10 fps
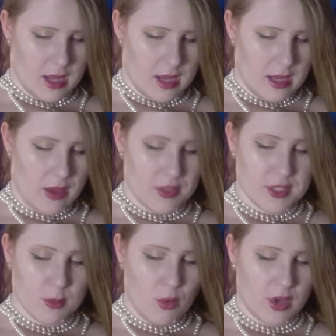Now this
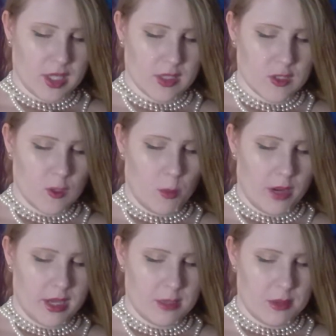morning Sir
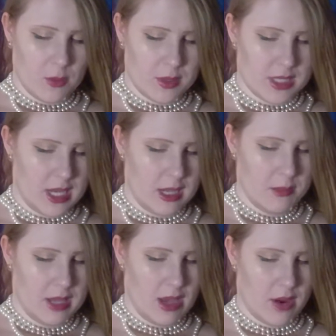Brandemere would take
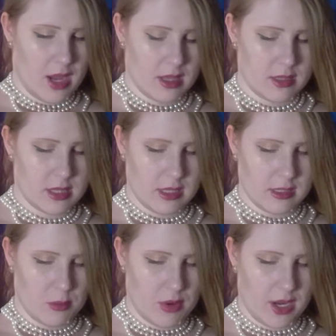me out a-hunting at the
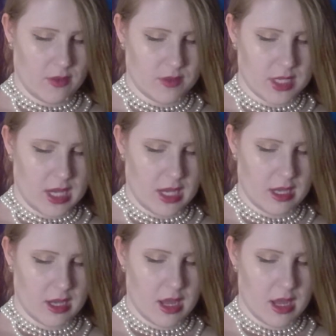break of day,